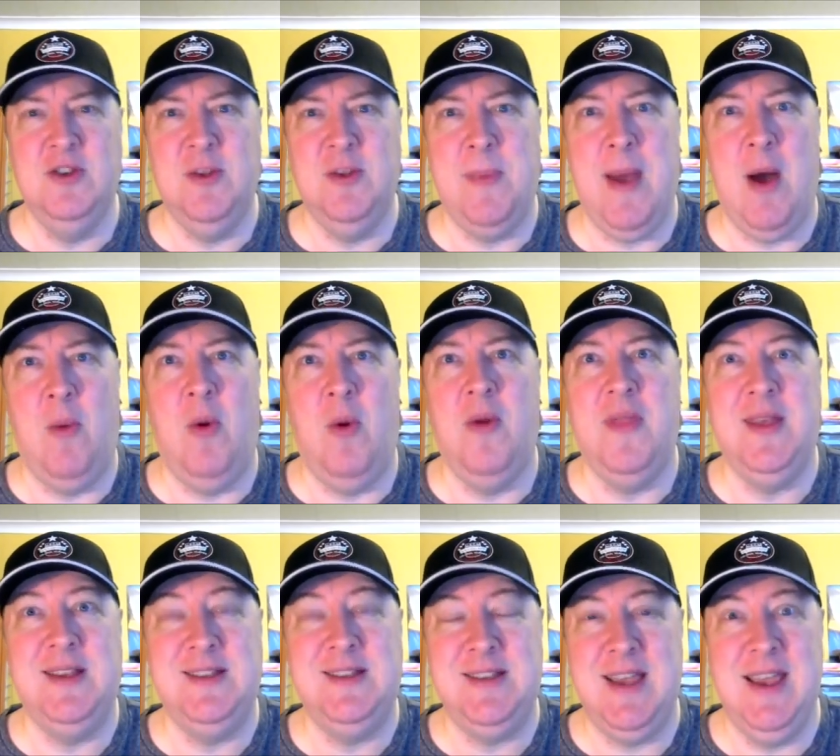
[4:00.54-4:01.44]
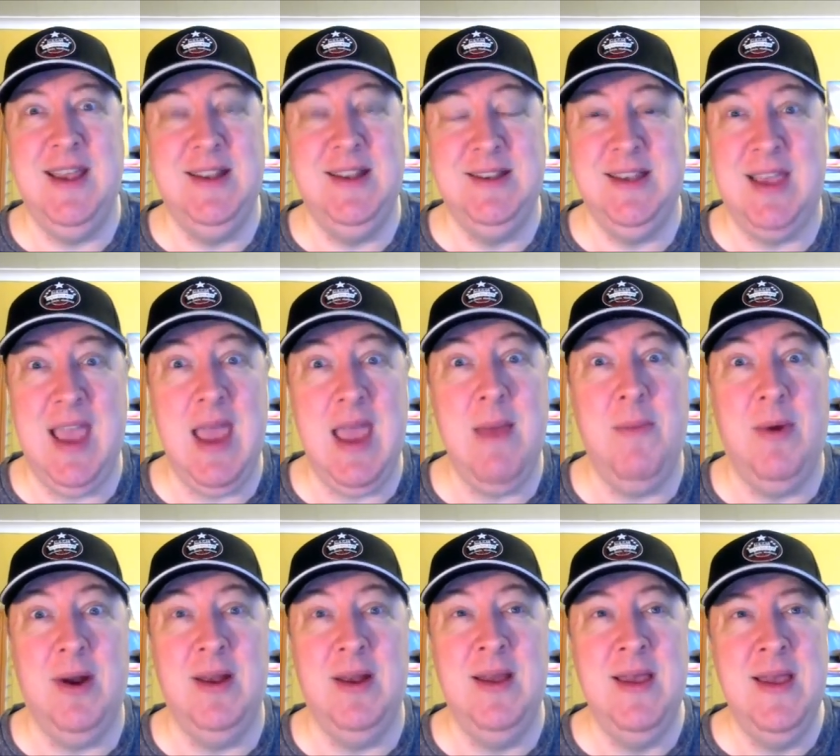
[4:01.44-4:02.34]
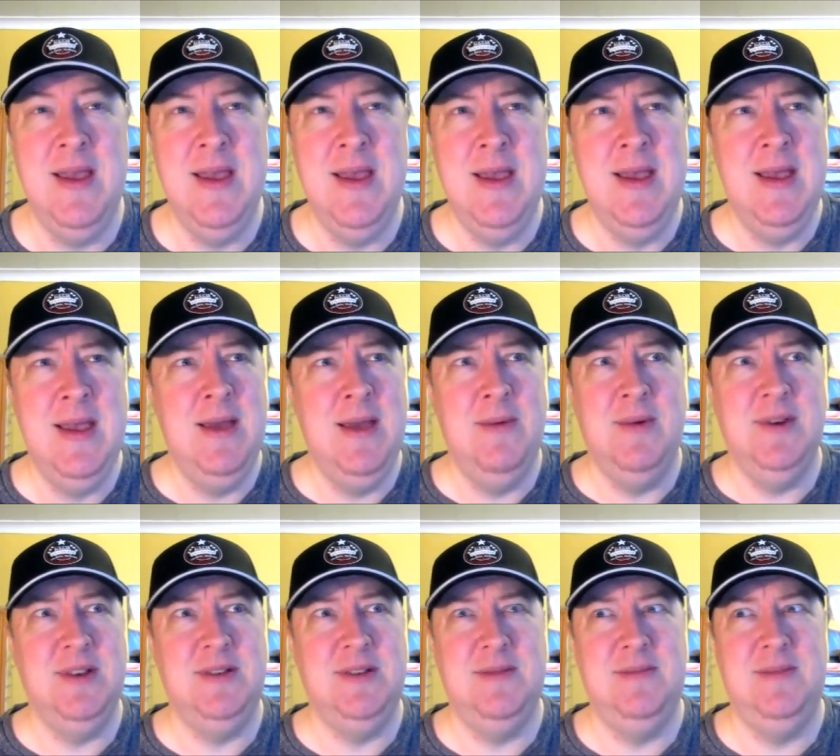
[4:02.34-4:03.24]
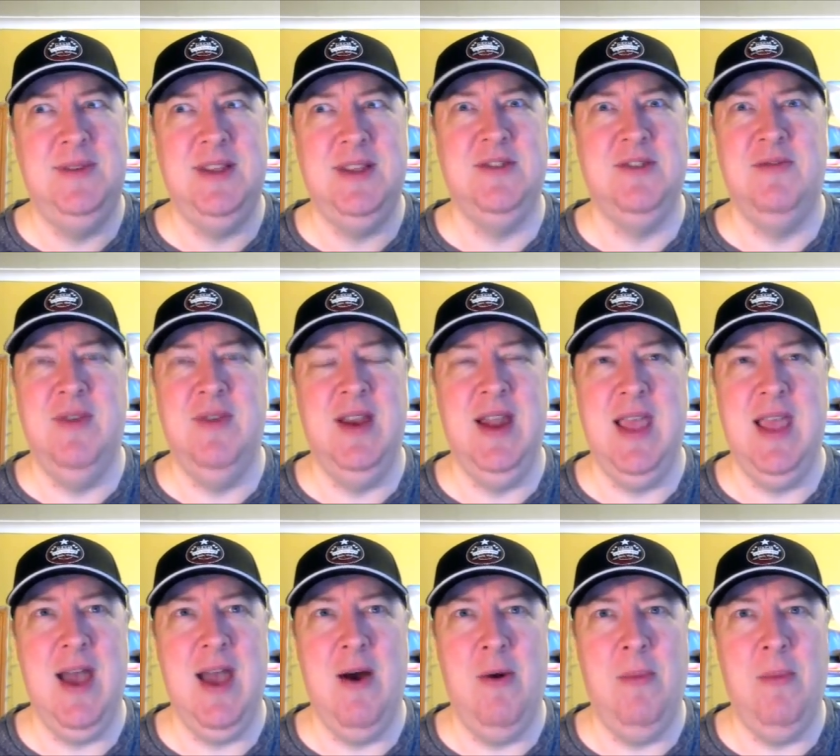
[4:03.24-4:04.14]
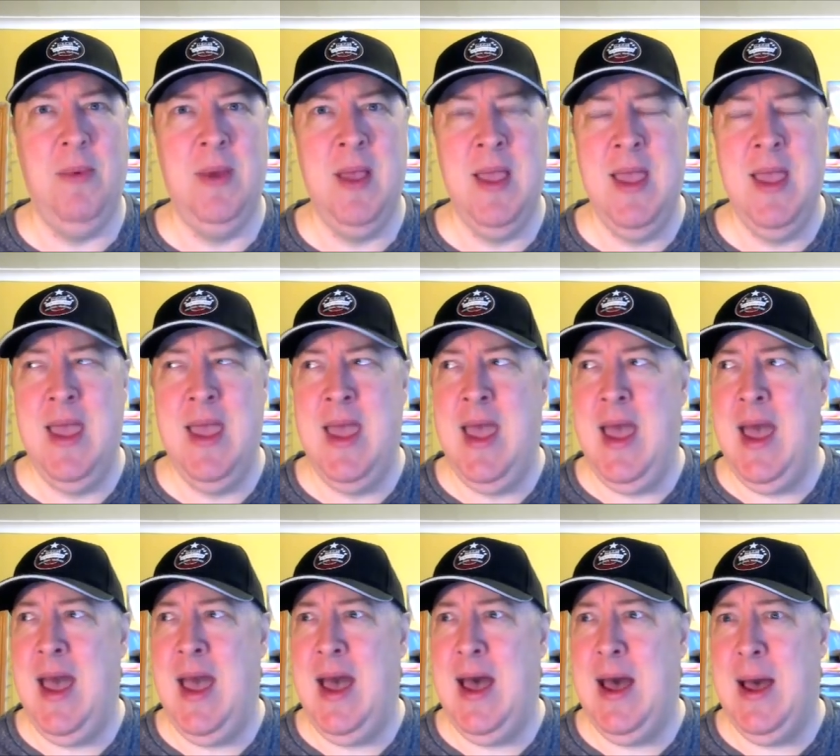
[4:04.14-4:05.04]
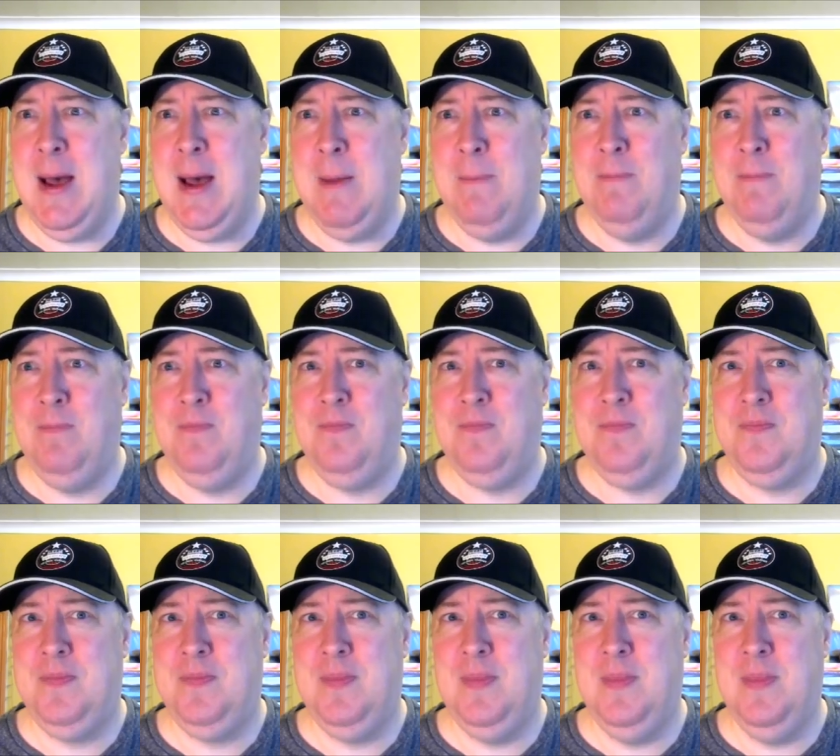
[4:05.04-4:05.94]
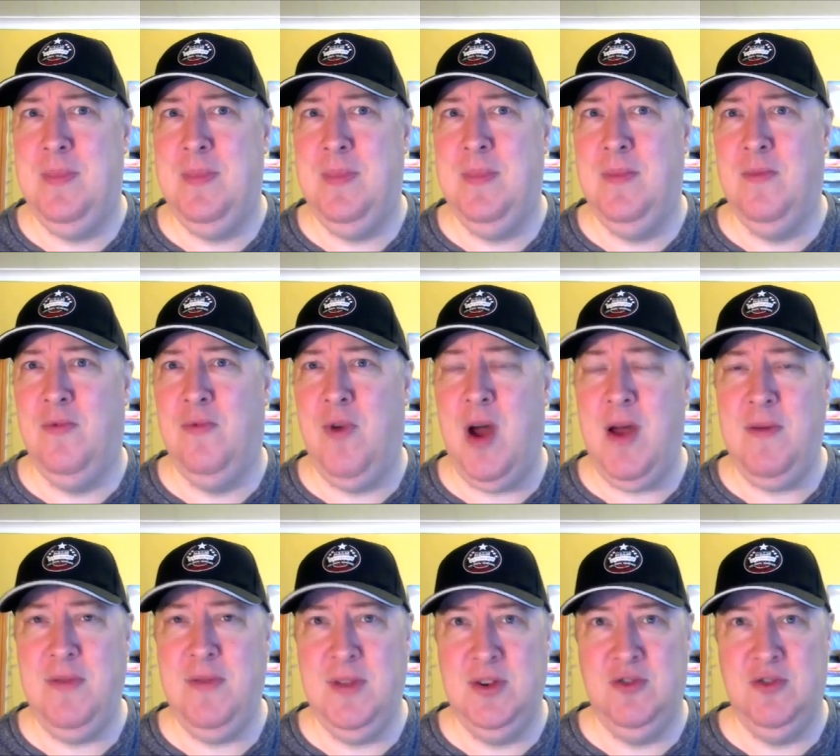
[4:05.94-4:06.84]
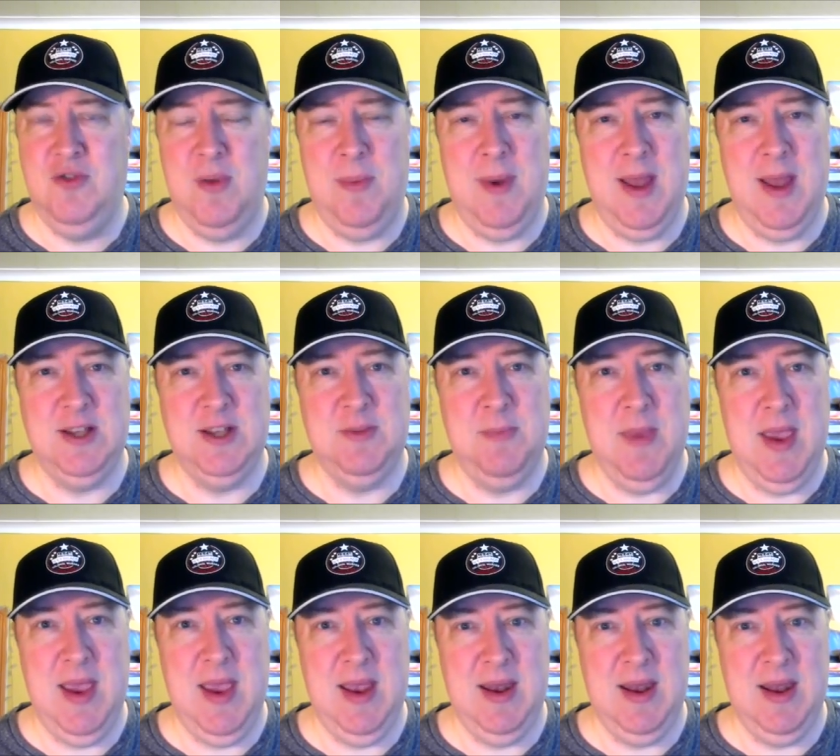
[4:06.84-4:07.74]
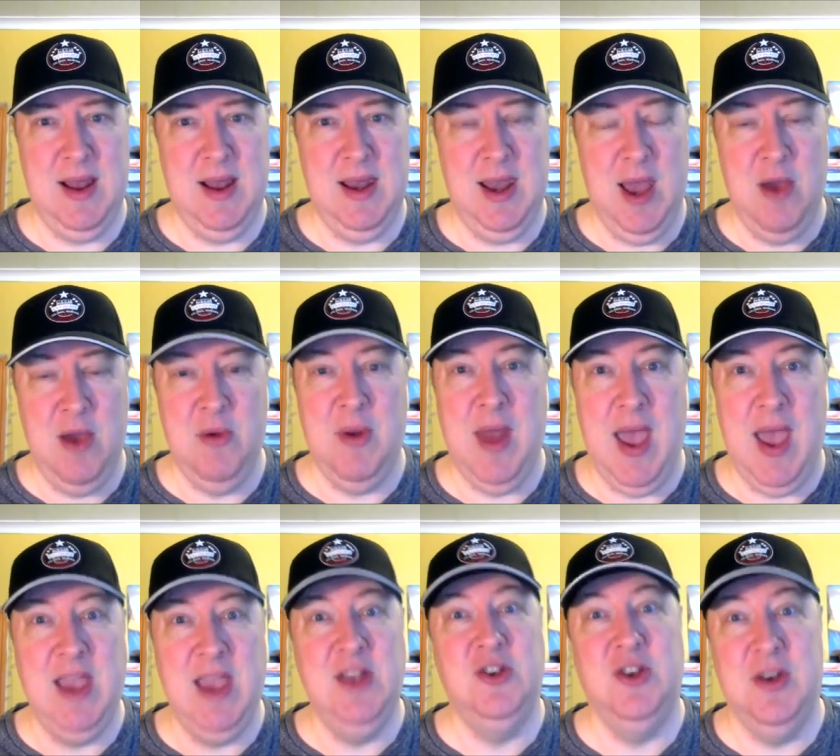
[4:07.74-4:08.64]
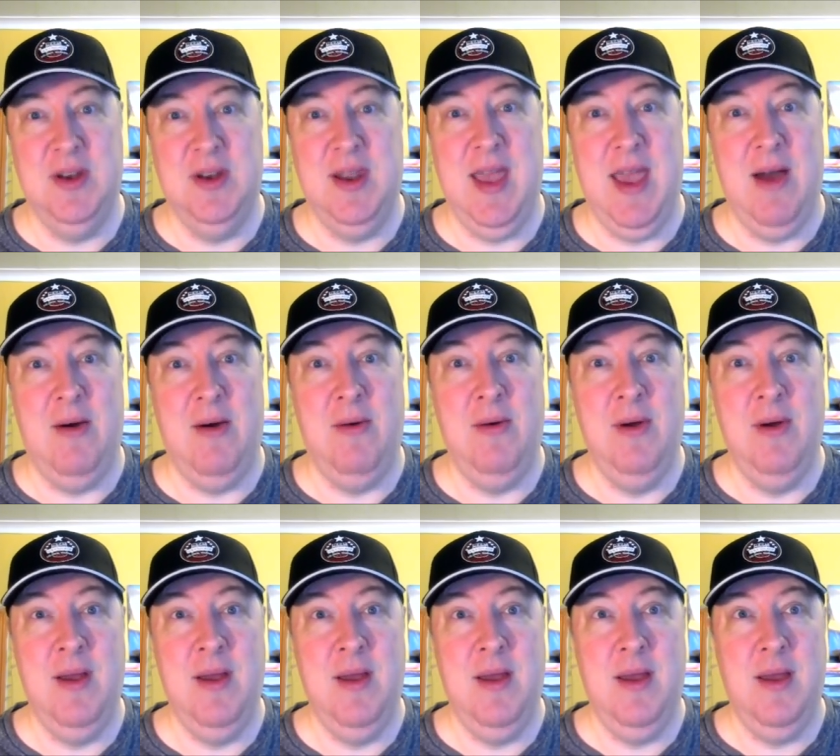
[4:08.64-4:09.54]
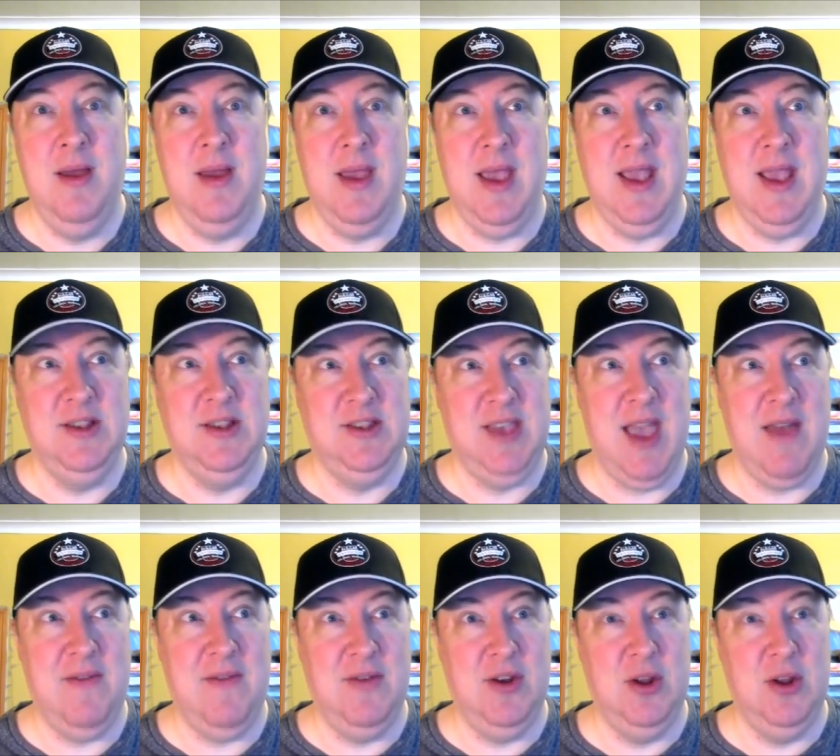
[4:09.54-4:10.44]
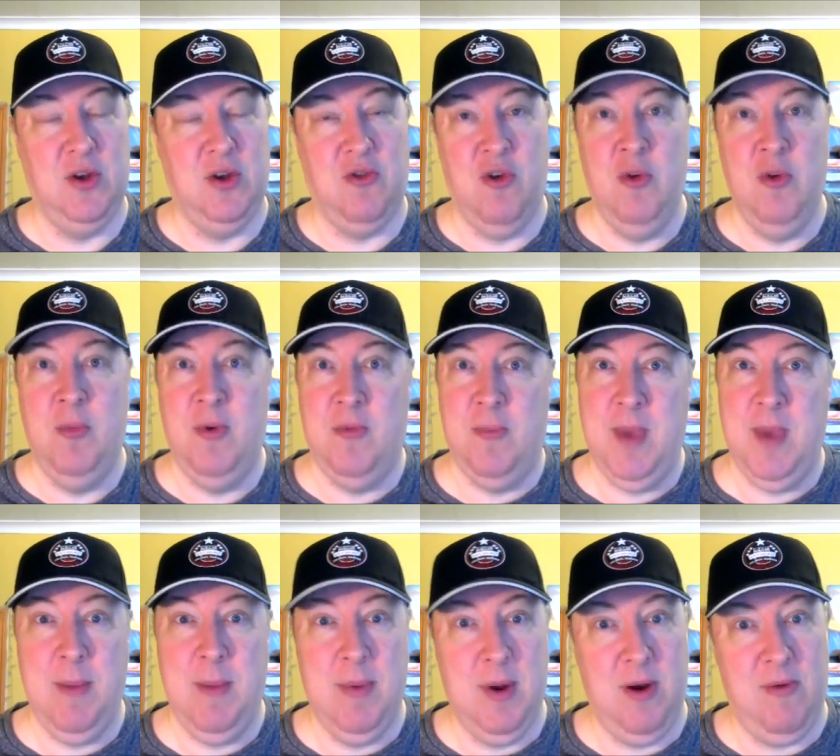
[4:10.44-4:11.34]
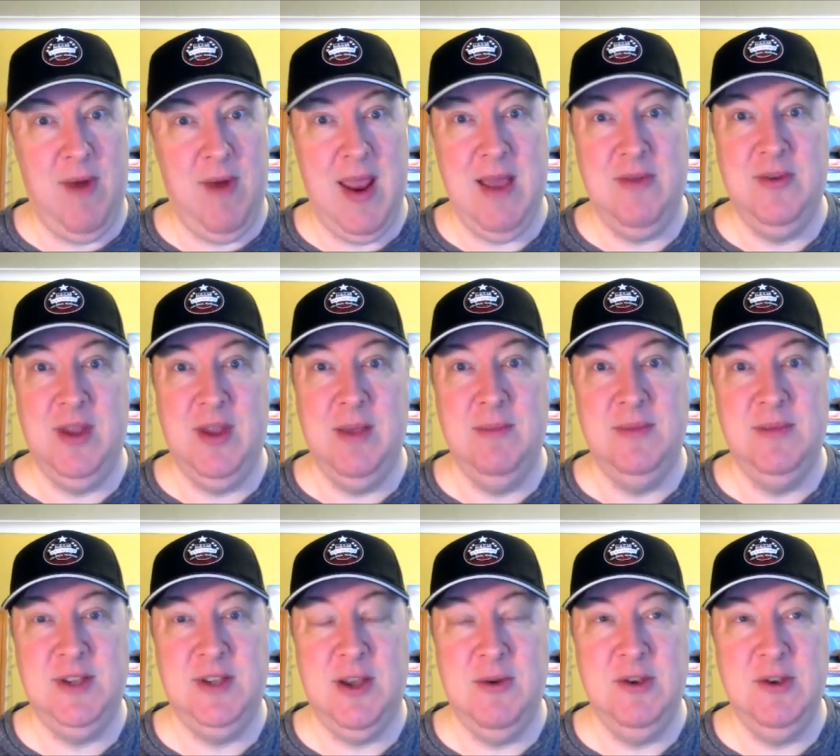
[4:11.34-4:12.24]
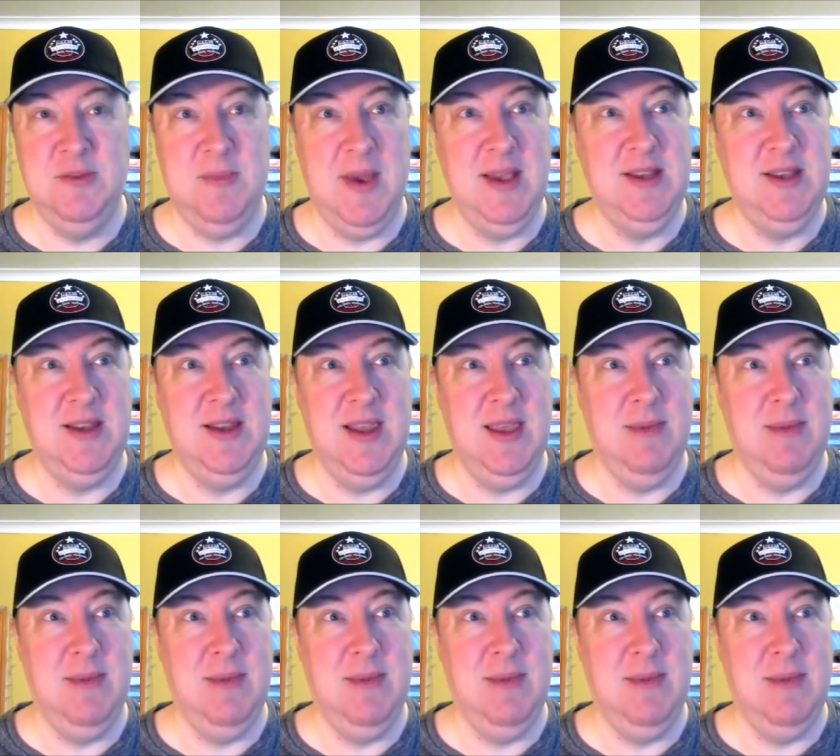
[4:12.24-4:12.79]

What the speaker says: about what they're saying to camera, which doesn't really help. Rather than XXX being a lone agent now, he's gathered a group of people around him, so this